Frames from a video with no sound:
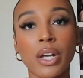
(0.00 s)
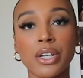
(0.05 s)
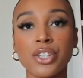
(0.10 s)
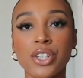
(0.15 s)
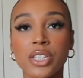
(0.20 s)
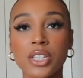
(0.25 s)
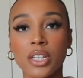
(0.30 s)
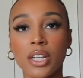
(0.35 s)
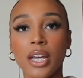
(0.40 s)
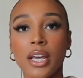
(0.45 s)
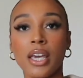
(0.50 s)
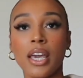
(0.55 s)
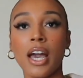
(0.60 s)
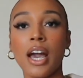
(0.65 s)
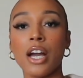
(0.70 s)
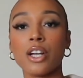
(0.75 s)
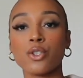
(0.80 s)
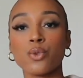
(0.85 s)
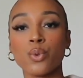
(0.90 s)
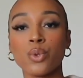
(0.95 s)
just to like
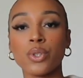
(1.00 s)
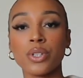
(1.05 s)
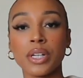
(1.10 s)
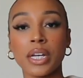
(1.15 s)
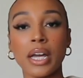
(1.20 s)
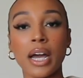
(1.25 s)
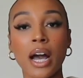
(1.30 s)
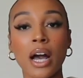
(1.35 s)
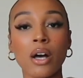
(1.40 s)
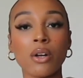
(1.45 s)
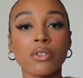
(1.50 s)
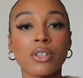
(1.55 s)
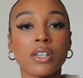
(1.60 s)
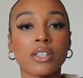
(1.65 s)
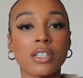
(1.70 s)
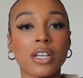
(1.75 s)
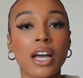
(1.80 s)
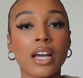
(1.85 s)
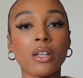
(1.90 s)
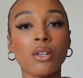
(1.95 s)
casual it out
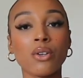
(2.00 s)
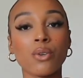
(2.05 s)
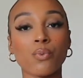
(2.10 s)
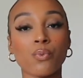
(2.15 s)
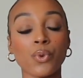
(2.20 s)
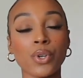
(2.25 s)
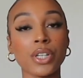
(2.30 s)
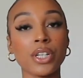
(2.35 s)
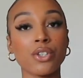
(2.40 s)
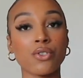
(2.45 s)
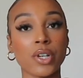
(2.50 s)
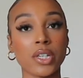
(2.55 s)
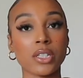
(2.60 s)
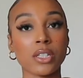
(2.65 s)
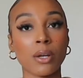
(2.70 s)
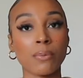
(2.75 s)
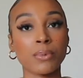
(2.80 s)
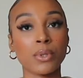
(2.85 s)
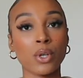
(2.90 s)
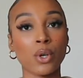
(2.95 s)
because I look really
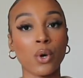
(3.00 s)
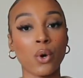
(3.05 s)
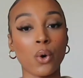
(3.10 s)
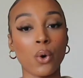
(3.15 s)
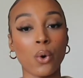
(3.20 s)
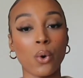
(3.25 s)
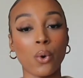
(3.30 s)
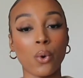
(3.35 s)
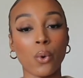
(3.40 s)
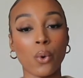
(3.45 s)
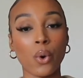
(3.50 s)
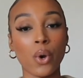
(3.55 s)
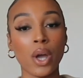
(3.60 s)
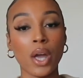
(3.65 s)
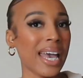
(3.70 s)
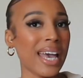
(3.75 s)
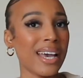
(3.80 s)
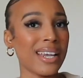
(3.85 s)
dressed up to go